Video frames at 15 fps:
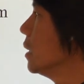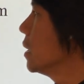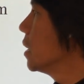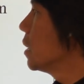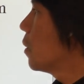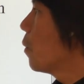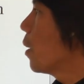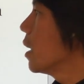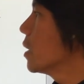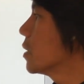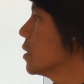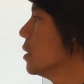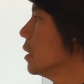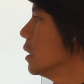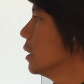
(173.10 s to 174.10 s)
this
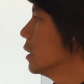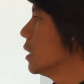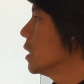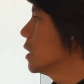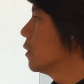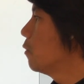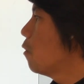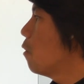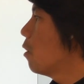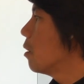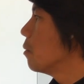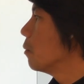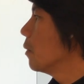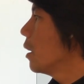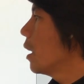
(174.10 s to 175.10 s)
equation in this
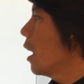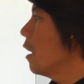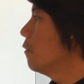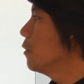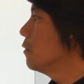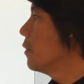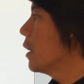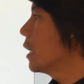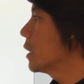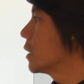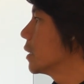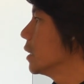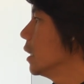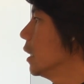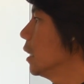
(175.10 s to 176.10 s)
form. F of
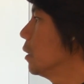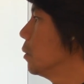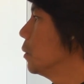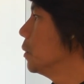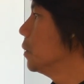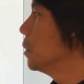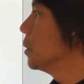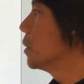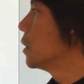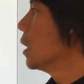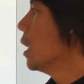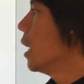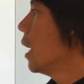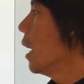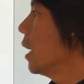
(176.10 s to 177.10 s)
x
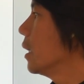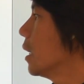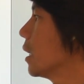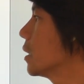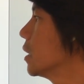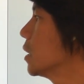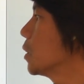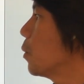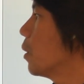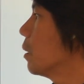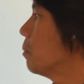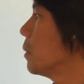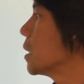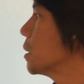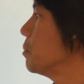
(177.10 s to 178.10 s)
equals ax
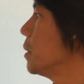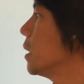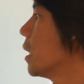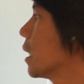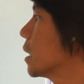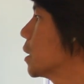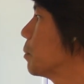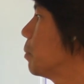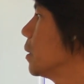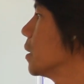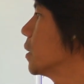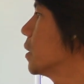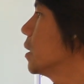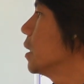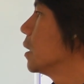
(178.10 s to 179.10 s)
squared plus bx
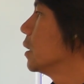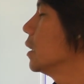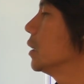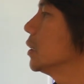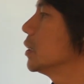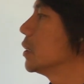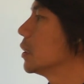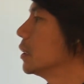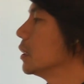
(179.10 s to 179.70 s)
plus c. This is